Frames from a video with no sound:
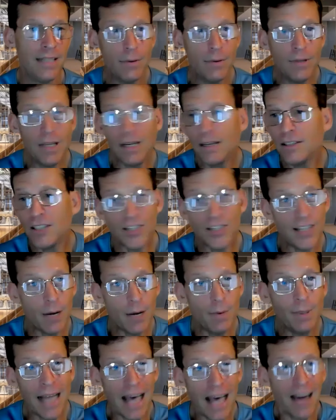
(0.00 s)
See what they, just
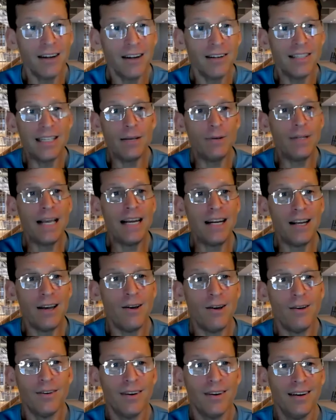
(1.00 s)
send them a letter and see what they
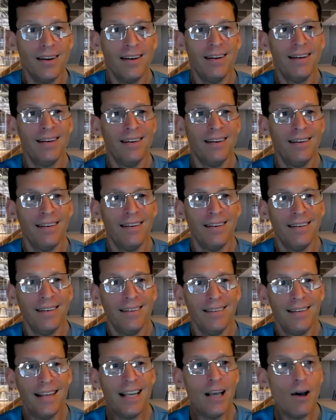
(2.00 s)
do
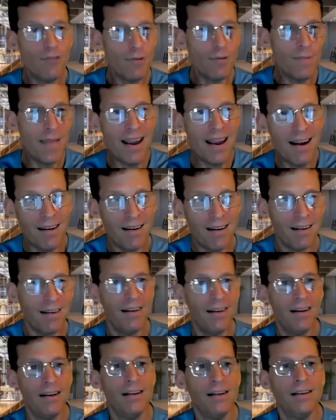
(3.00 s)
and go from there.